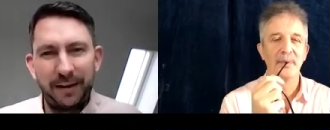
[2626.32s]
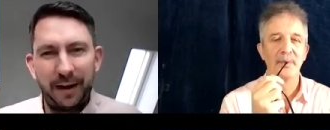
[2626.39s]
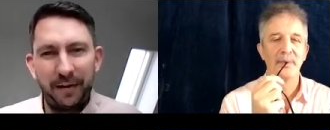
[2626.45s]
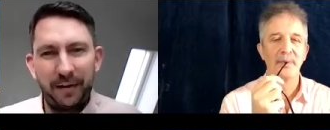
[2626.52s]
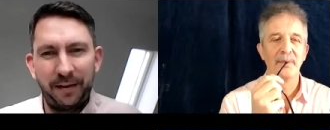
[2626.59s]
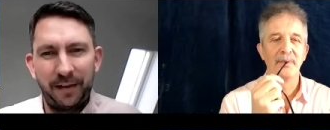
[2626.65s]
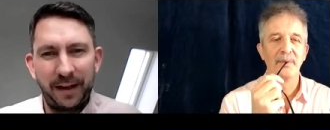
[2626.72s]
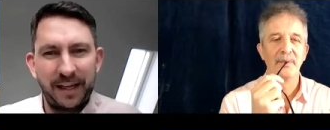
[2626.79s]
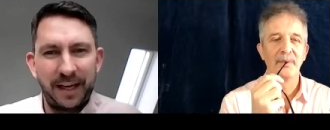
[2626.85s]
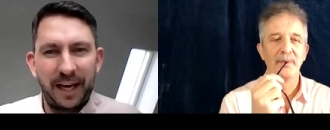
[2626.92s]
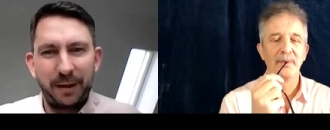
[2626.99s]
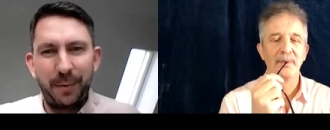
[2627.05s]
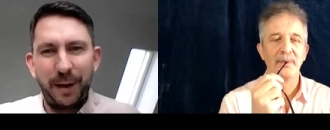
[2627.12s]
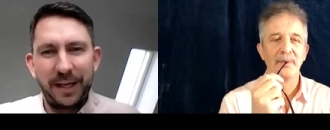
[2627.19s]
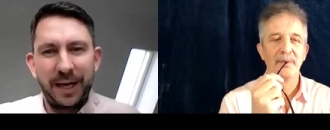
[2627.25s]
Speaker 1: I think there's an
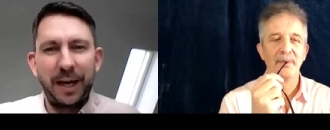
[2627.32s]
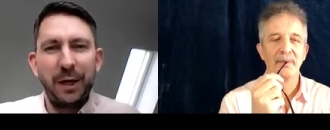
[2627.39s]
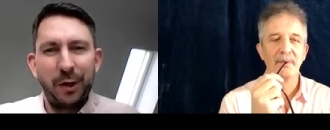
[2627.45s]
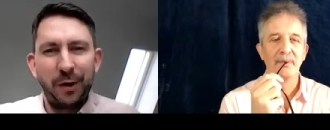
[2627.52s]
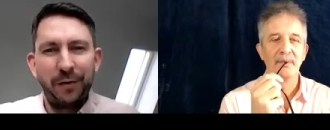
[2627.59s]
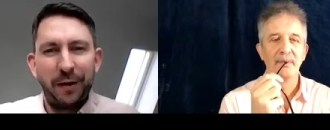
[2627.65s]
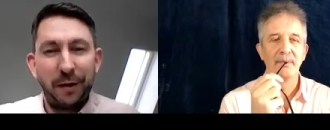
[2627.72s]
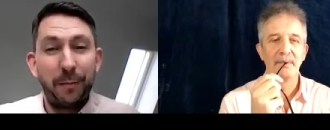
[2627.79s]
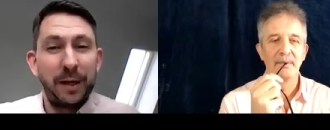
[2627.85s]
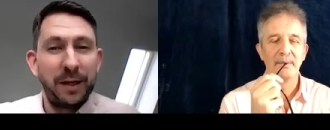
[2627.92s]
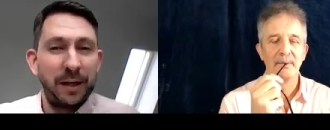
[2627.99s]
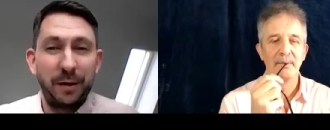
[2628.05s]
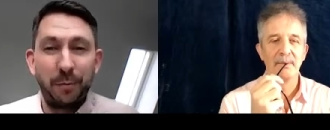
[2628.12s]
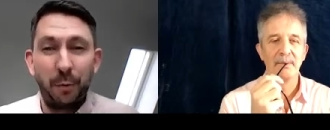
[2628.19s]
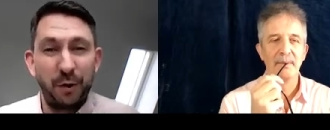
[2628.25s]
expectation that the
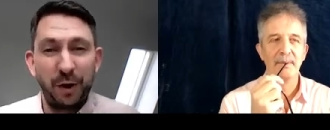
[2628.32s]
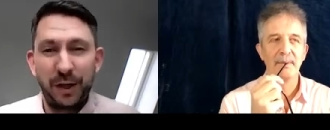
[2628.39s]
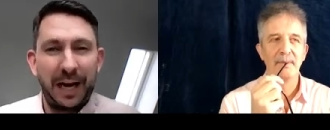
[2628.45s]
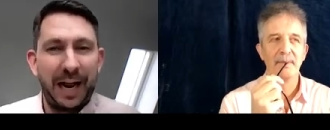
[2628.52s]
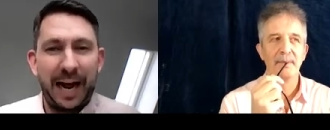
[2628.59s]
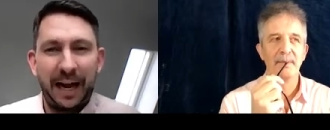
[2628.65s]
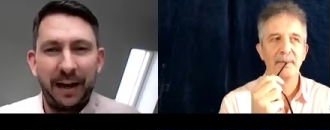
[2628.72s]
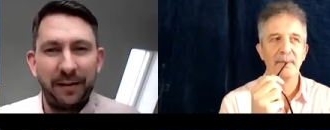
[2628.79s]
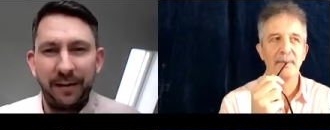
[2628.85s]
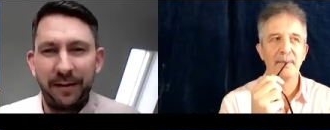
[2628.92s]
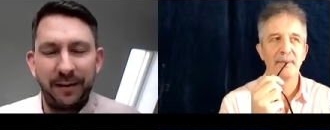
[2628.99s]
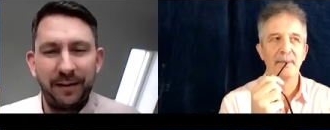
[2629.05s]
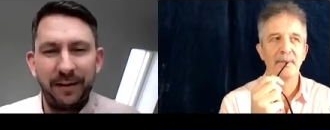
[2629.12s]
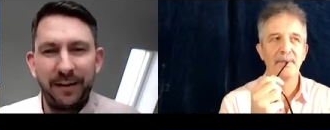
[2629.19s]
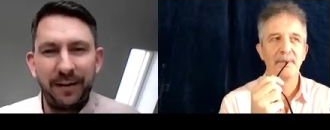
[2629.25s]
business will just land,
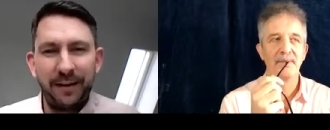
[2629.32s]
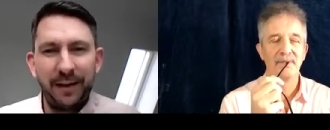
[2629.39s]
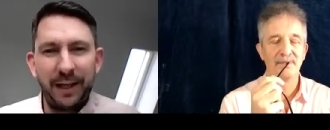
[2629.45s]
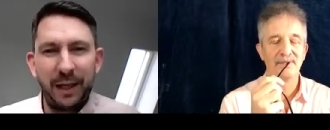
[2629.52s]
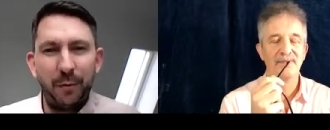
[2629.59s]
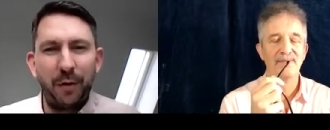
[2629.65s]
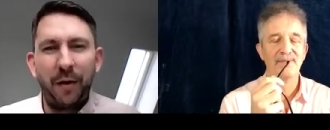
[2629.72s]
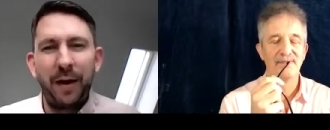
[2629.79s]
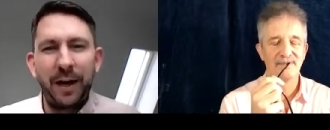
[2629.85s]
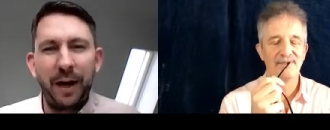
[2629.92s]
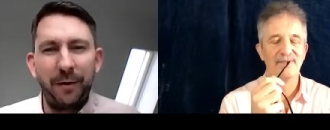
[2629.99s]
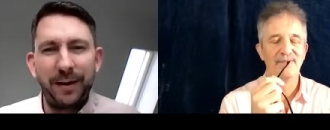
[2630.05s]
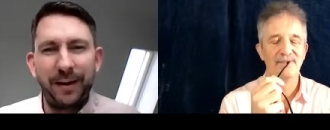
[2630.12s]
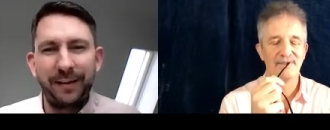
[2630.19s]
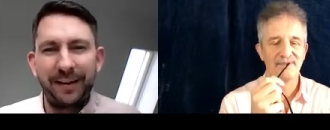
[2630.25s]
and you and I know
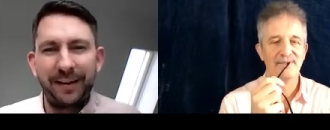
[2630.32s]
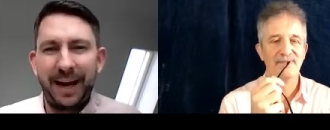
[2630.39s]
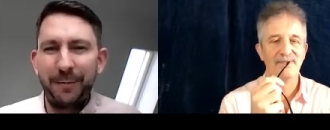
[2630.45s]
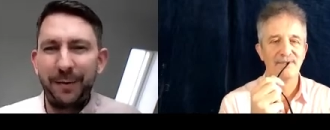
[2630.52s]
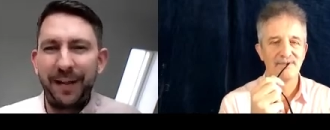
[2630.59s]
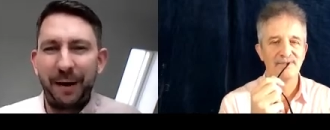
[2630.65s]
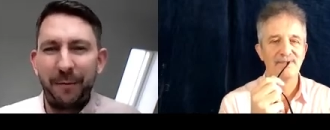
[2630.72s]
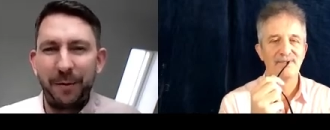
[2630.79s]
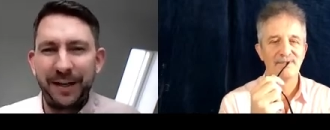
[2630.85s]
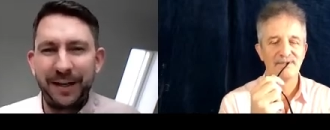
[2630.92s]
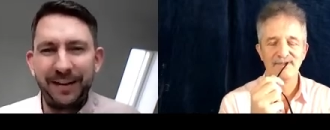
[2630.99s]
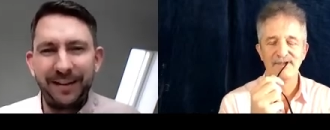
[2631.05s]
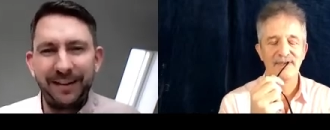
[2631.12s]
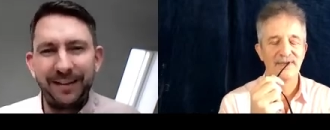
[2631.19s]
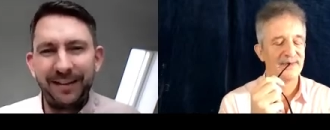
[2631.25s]
it doesn't happen that way.
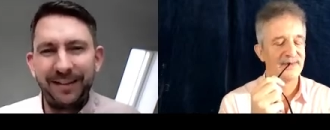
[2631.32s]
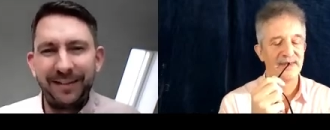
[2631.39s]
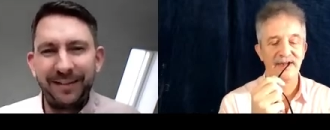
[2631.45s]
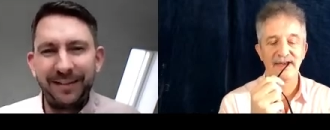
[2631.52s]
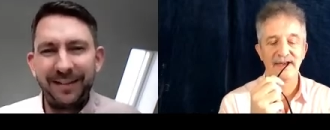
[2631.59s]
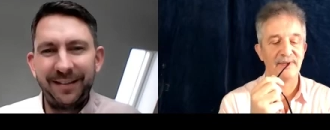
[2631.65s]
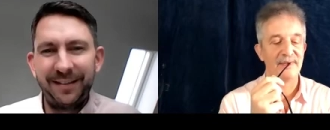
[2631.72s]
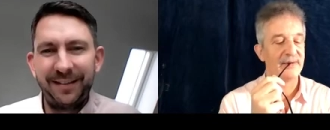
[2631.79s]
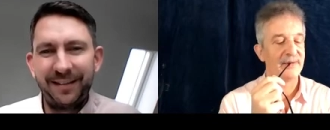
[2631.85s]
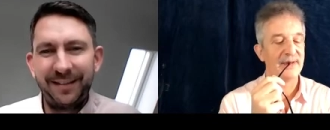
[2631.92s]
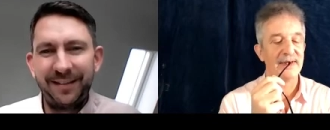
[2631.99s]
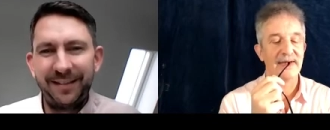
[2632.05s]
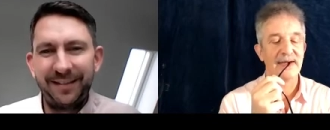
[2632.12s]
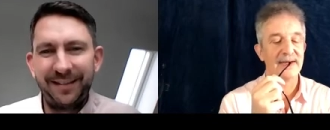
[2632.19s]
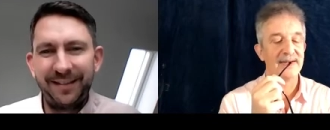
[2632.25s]

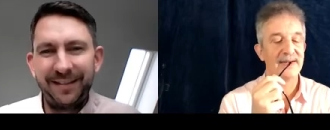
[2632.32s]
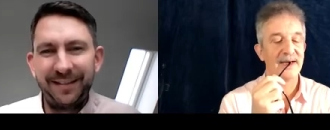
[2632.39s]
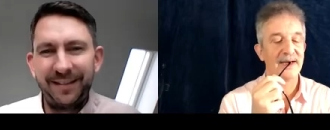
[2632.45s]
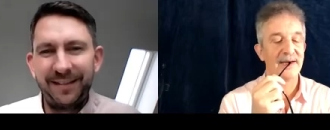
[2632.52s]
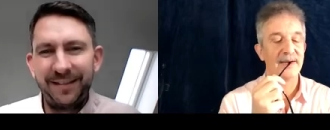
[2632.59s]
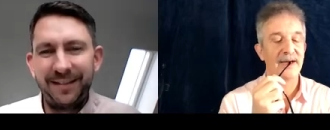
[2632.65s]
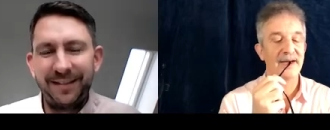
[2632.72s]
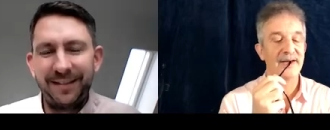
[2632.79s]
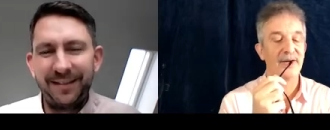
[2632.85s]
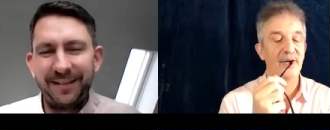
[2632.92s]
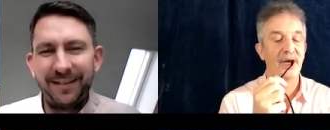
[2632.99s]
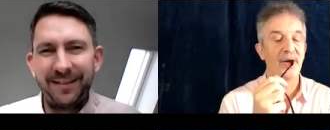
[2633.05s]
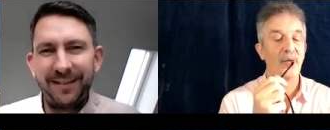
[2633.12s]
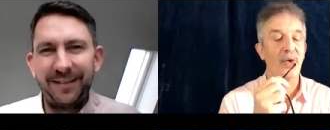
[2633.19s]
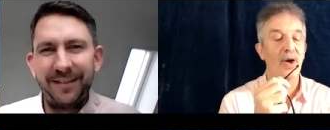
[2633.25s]
Speaker 2: And and and a,
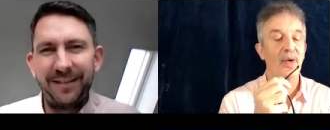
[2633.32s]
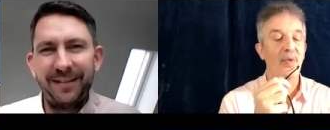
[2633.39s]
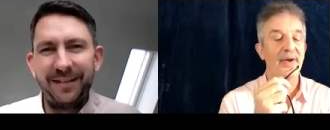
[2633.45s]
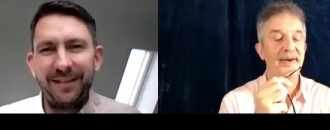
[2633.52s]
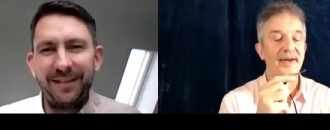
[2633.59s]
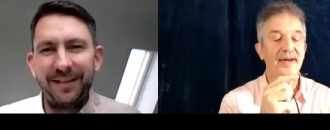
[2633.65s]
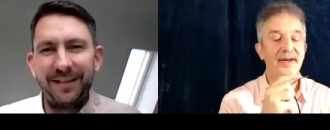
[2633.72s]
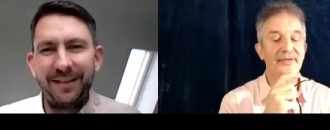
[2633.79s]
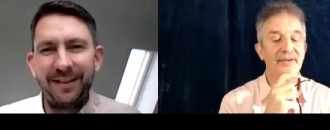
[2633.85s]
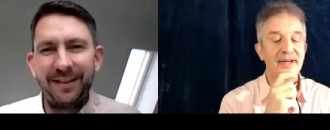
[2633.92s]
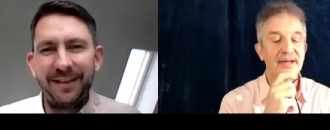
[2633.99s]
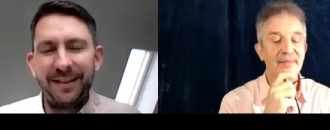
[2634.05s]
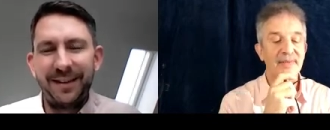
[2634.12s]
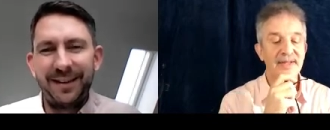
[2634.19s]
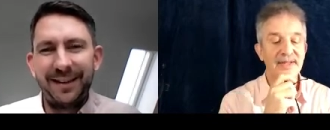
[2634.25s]
a one line
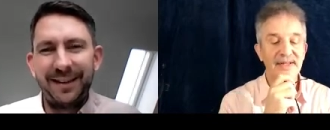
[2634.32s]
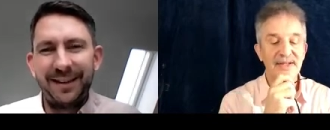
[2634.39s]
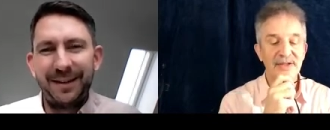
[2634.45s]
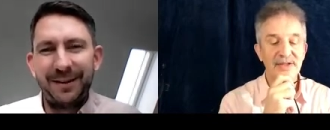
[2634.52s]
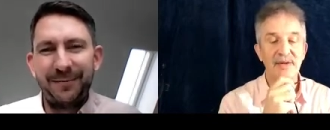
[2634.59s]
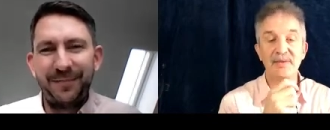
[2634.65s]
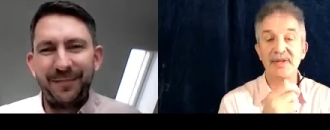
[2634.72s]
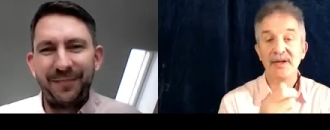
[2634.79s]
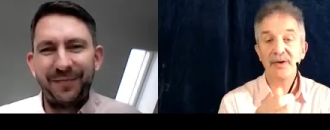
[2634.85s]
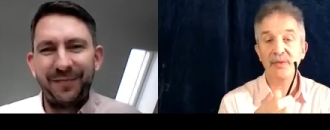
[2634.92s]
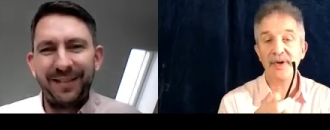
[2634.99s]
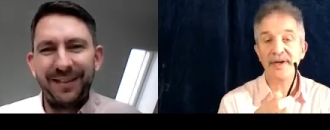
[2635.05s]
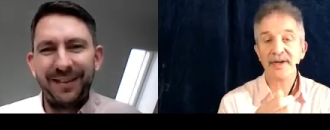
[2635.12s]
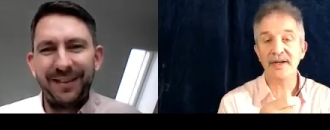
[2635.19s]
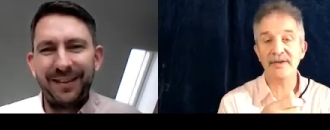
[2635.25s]
recommendation. Is there a
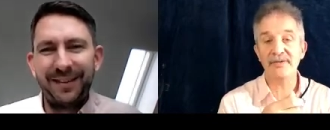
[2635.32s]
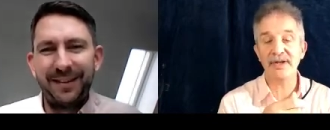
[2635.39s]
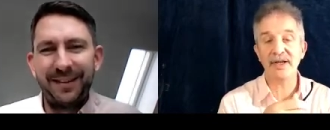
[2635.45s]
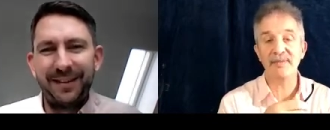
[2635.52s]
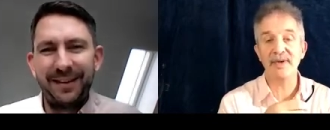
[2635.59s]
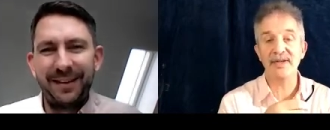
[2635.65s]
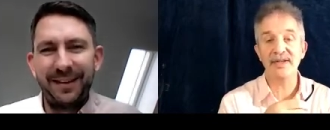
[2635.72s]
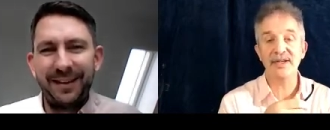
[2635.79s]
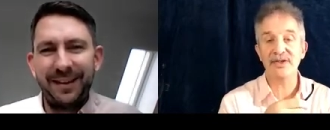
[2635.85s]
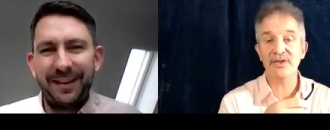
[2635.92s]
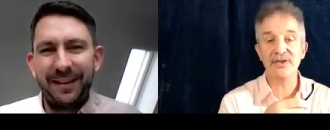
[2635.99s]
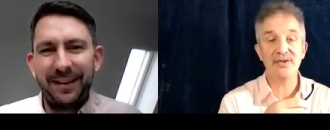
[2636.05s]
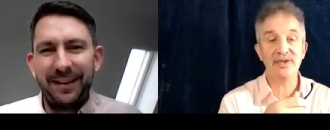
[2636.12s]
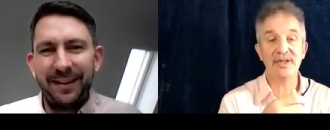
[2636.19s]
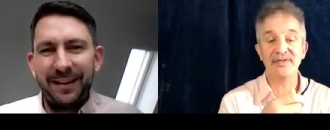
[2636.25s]
one line recommendation
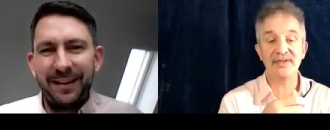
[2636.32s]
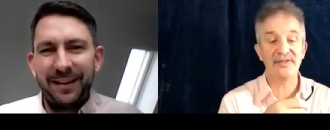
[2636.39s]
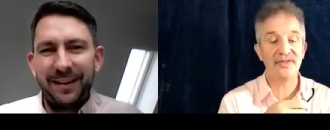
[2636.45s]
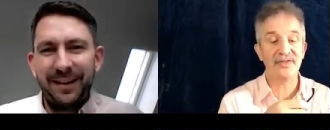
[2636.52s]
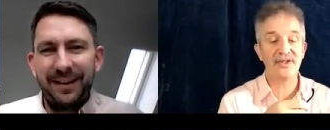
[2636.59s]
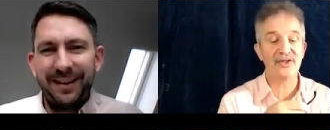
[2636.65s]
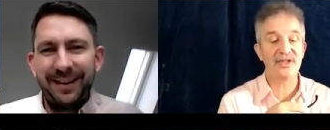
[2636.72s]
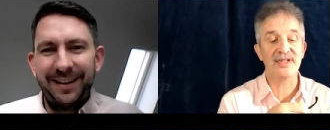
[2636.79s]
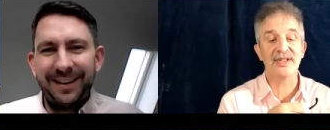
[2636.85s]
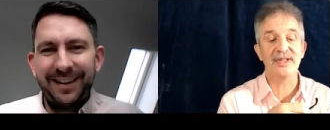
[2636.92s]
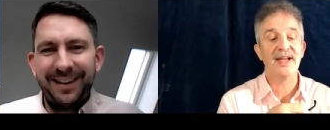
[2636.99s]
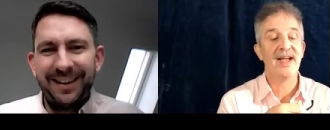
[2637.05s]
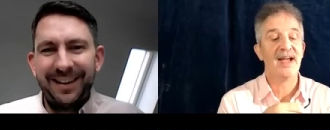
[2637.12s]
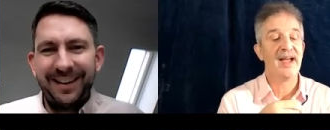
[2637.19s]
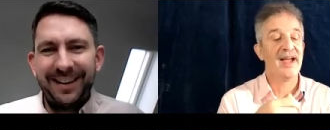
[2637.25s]
you give to virtually
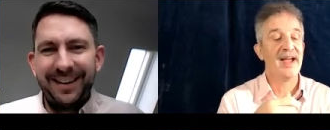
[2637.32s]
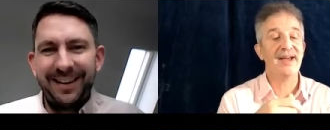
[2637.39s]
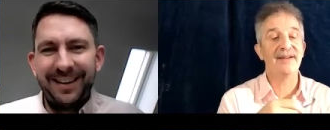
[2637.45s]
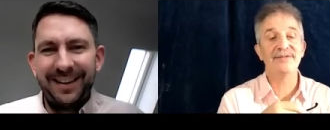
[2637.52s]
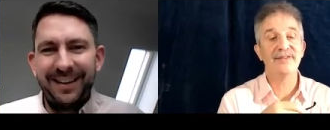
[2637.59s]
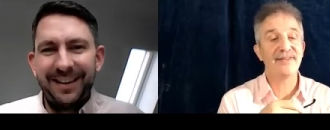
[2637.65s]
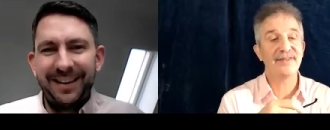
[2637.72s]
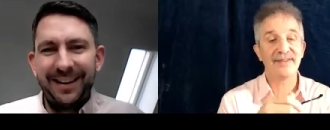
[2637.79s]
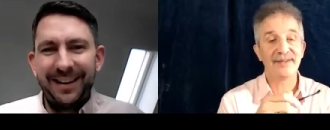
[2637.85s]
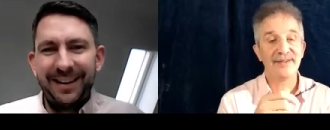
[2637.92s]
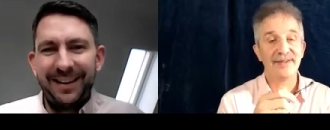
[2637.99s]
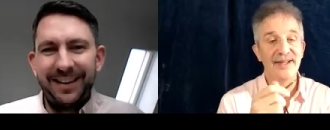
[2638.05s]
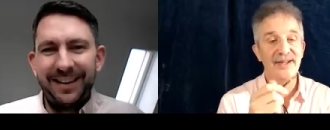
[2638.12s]
every single